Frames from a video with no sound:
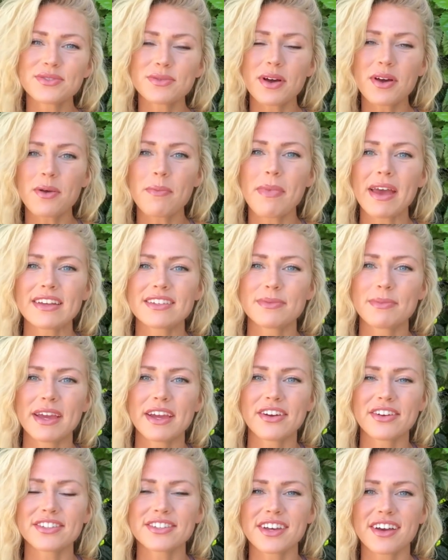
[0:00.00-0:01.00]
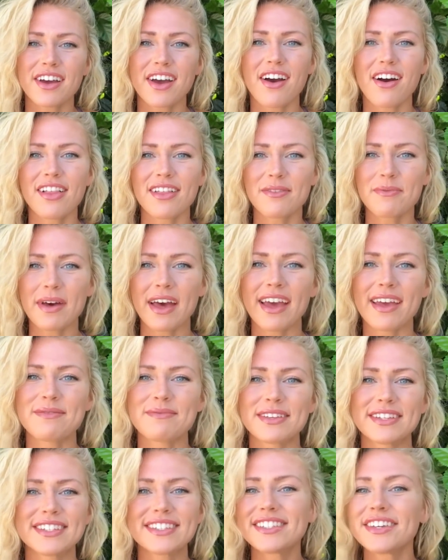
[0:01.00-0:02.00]
welcome back to my Girl Talk column.
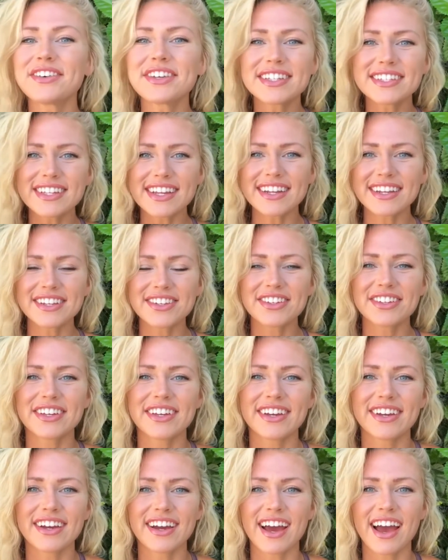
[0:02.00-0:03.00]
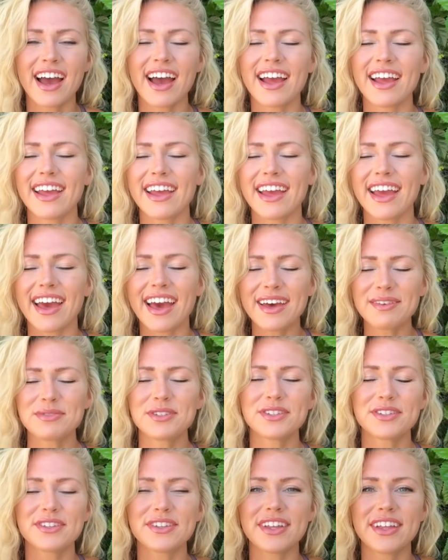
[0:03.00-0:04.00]
I'm so excited you're here. I
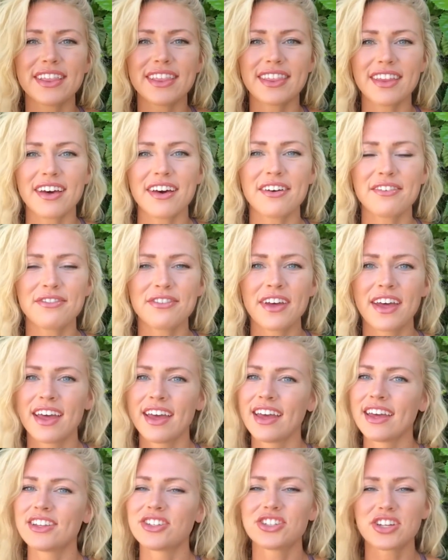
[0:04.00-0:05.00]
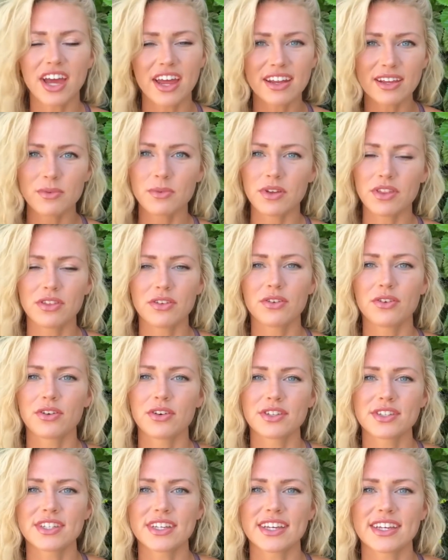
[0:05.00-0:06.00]
absolutely love chatting with you
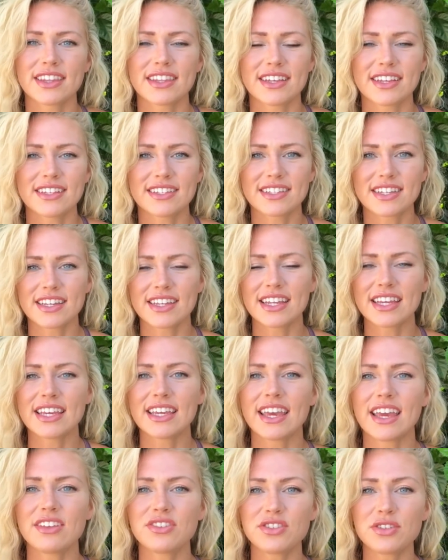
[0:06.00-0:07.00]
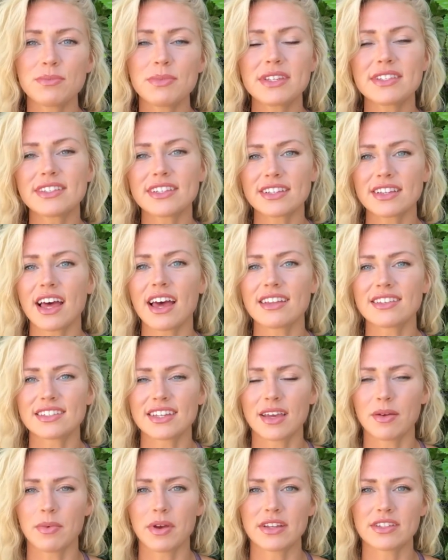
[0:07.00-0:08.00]
girls like this, and in case you missed it last
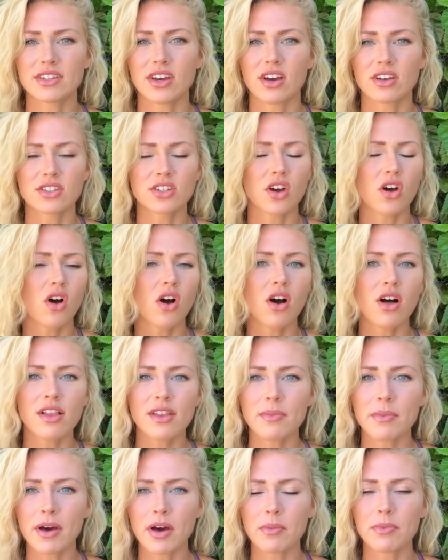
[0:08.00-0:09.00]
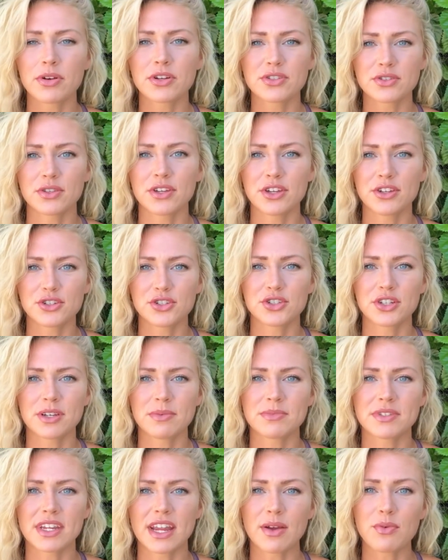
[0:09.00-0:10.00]
time, I talked all about pursuing your
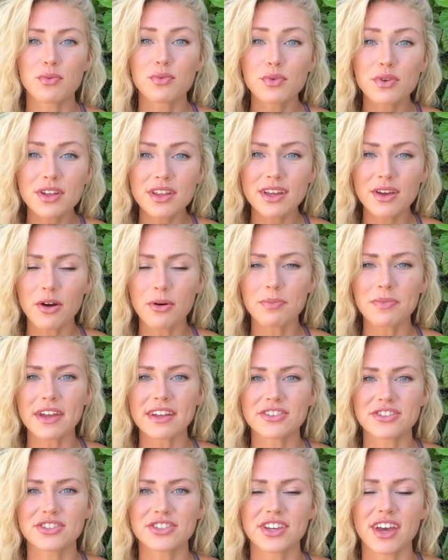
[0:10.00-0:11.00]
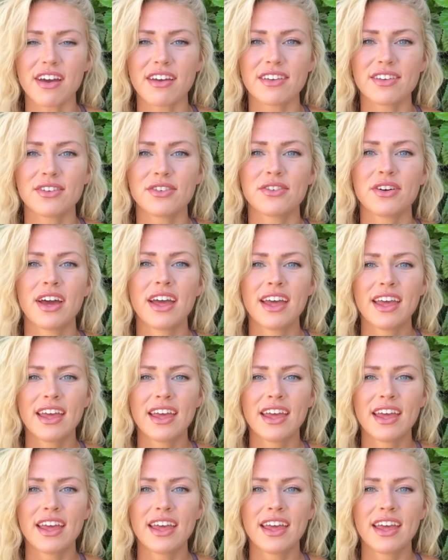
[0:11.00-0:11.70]
dreams, and I really hope that just got you